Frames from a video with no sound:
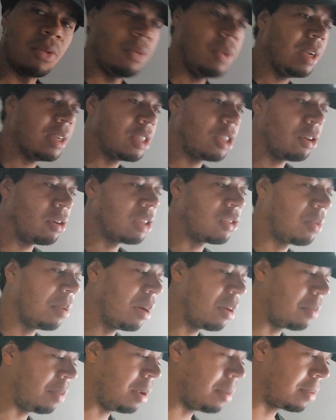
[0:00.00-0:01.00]
Reassurance for
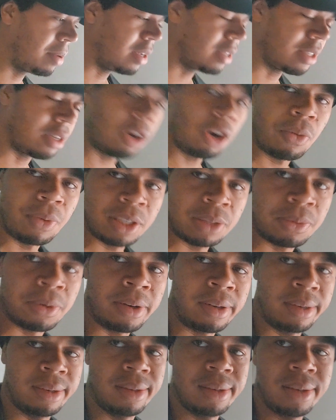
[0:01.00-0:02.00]
other people doesn't always work,